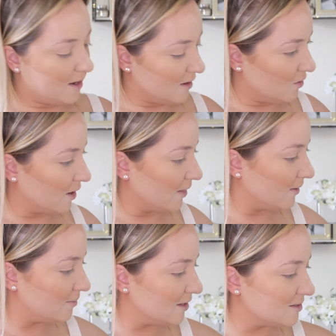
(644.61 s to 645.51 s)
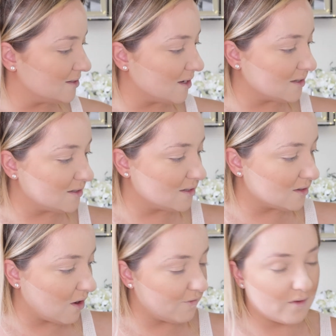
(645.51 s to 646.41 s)
Okay, let me dust this
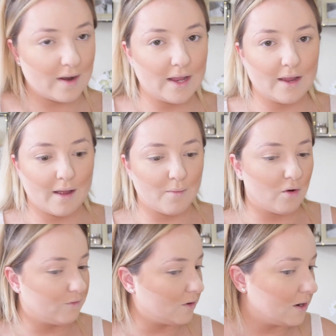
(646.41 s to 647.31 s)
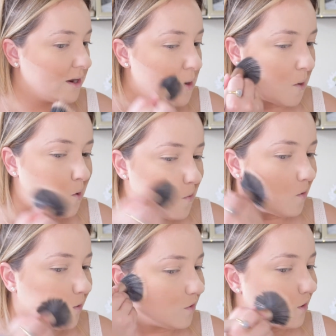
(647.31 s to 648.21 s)
off already. I'm over it.
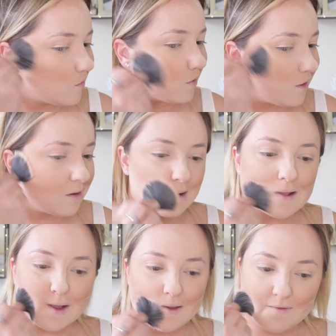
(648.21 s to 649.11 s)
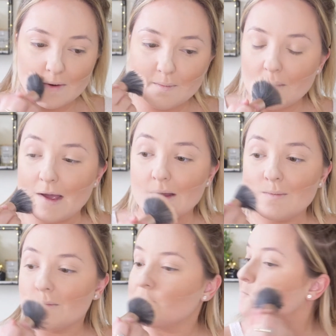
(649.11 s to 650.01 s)
I didn't really get it that even, but
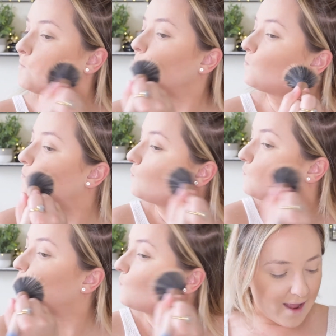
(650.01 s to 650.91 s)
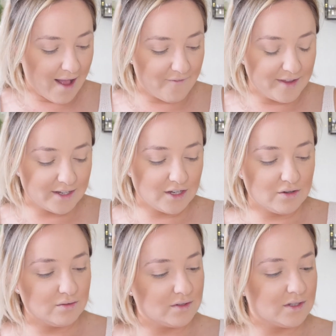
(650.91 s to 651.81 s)
I haven't
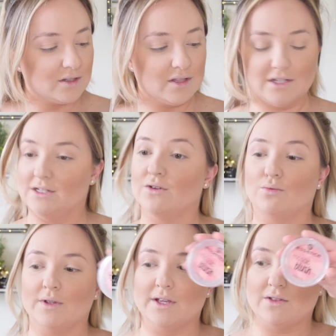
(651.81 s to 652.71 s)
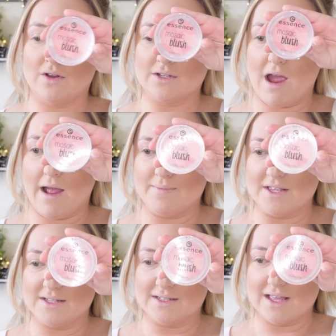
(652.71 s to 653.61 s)
used this in a really long time.
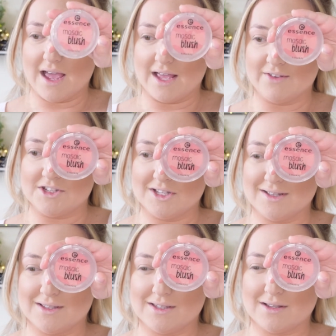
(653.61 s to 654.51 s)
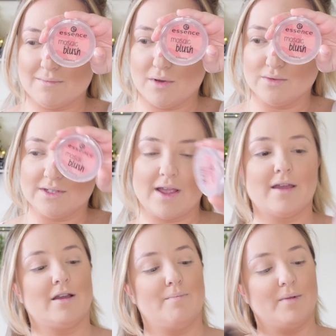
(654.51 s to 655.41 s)
This is the Essence
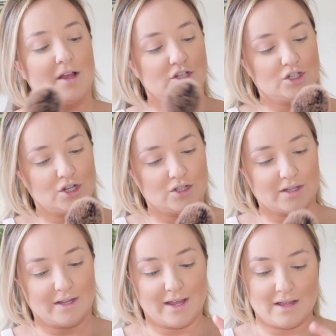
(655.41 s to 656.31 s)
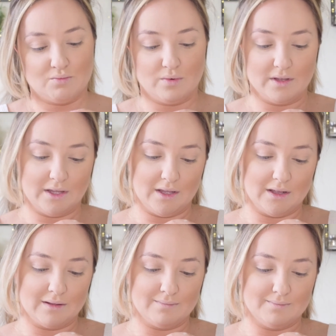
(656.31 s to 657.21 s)
Mosaic blush. It's like a really
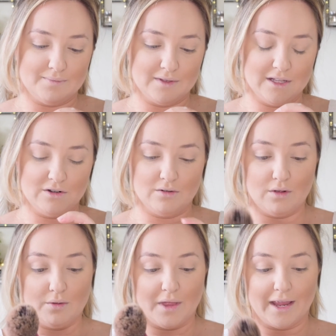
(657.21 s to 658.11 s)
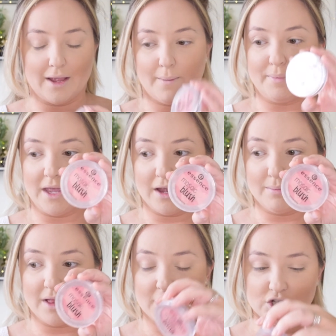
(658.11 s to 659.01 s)
literal like pink
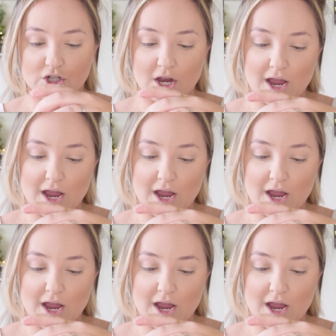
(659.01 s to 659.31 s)
blush.